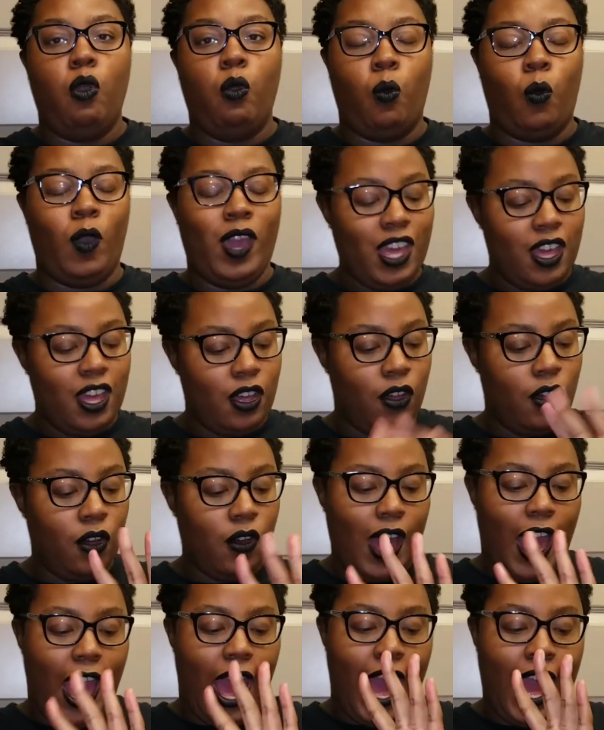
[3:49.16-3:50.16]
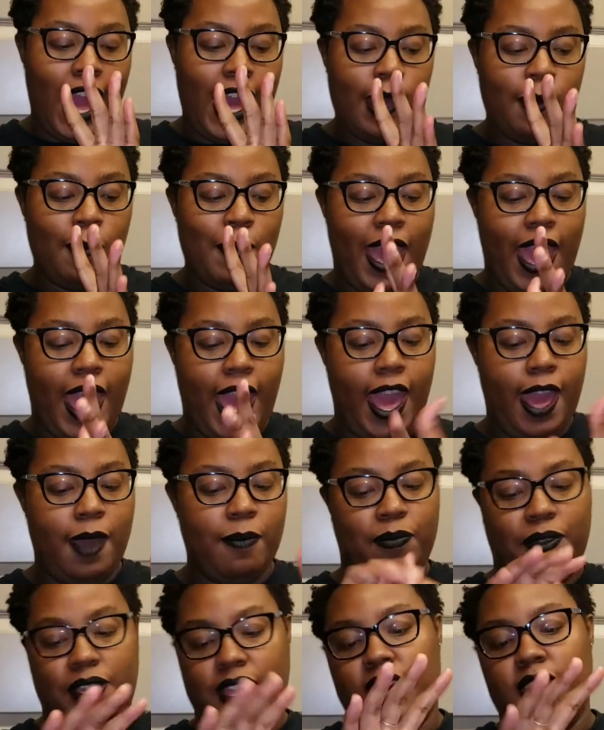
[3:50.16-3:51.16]
Well, I'm
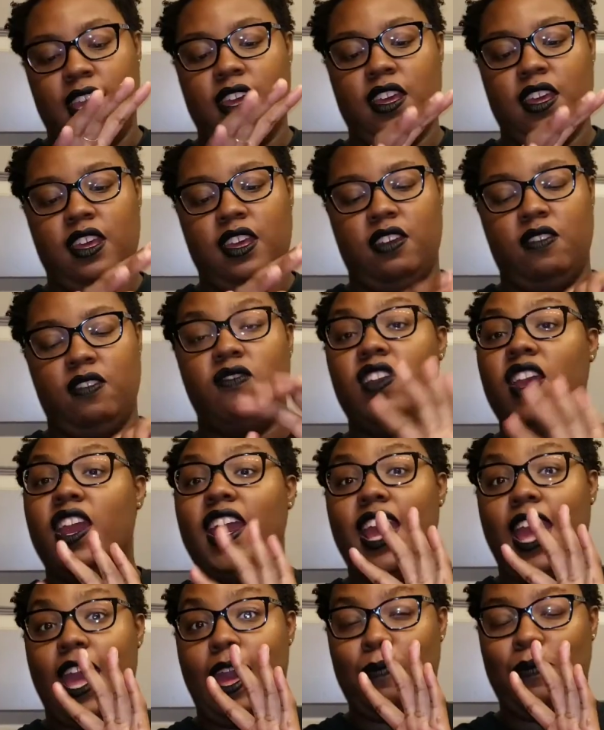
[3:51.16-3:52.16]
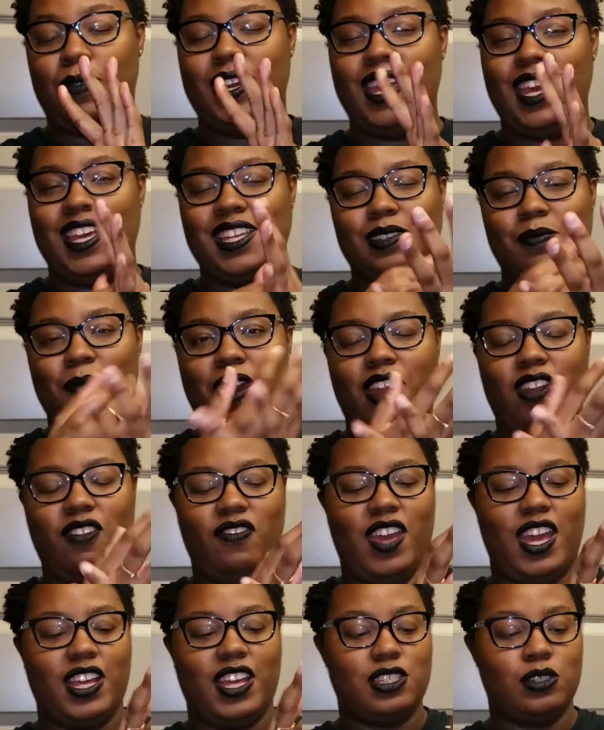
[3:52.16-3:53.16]
happy, very happy, as a matter
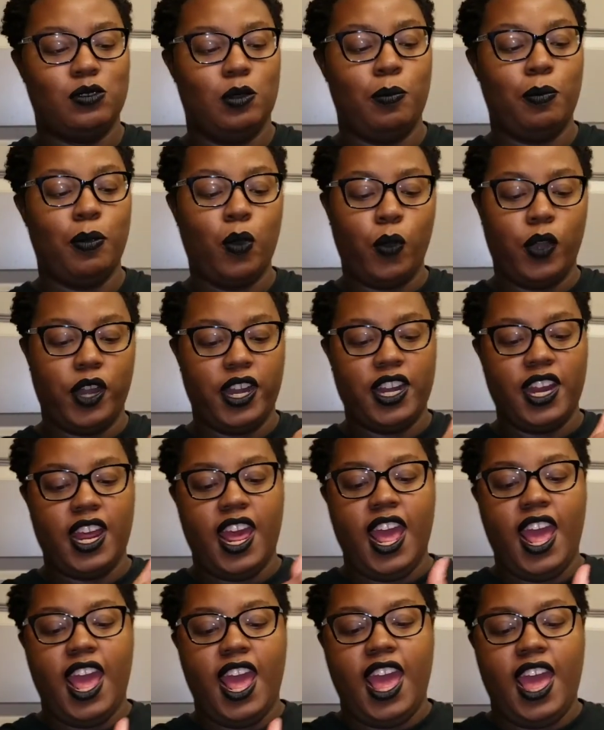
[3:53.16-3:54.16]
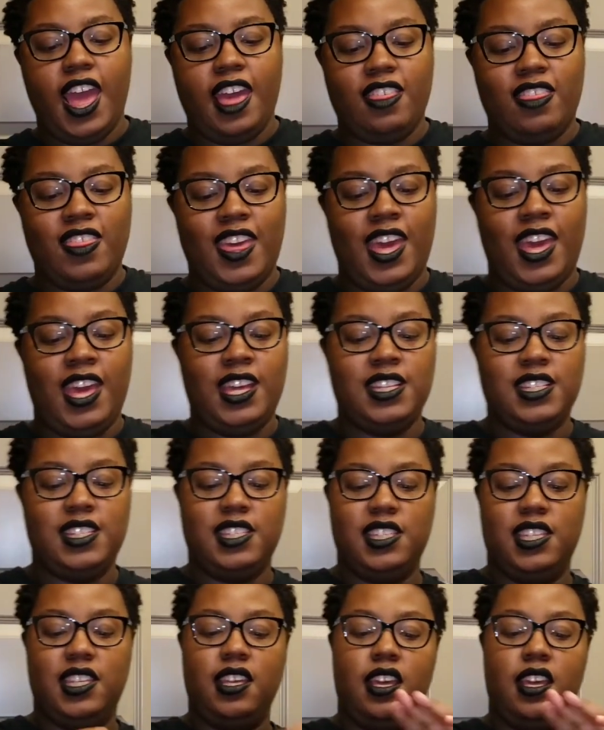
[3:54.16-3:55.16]
of fact, to report that